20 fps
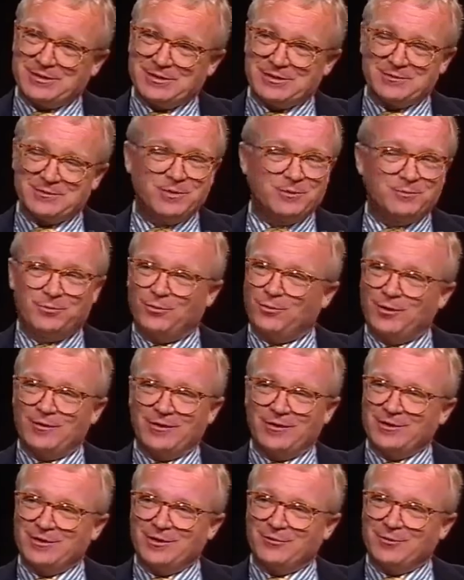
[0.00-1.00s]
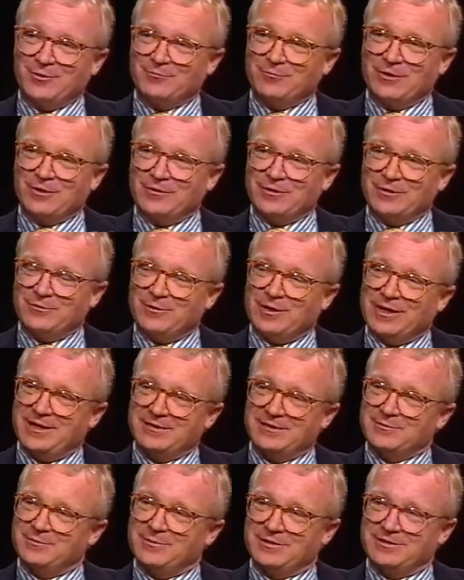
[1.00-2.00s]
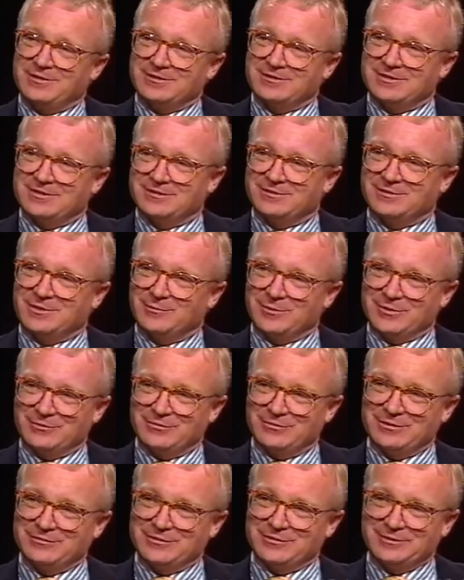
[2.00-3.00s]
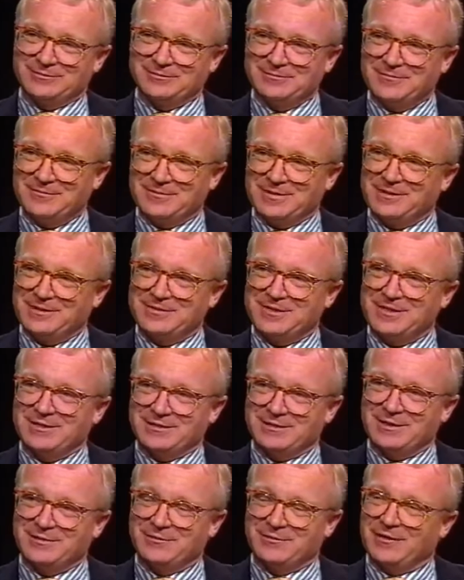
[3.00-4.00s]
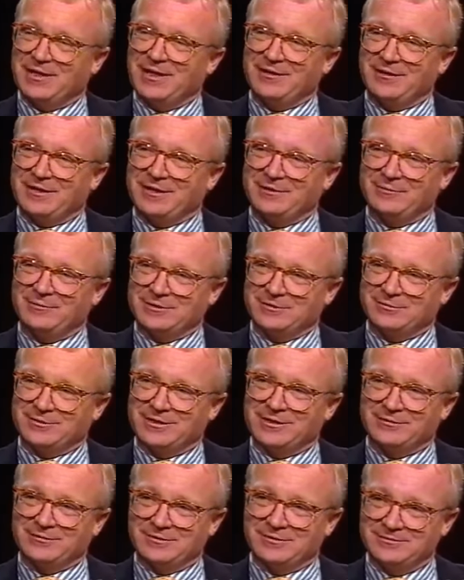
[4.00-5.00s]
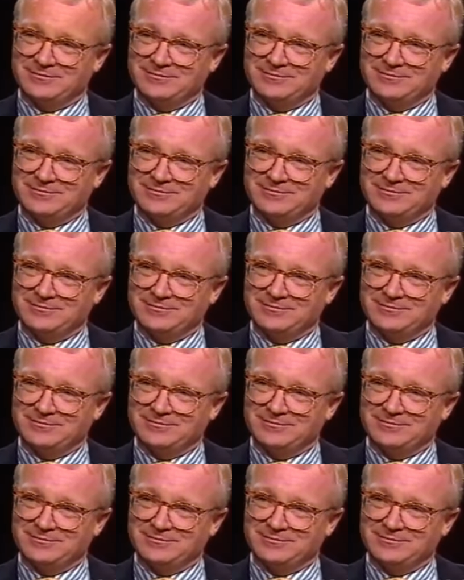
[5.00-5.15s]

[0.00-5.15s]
is, but boy, they know what revenue enhancement is and terminal living. They've seen enough of that language around.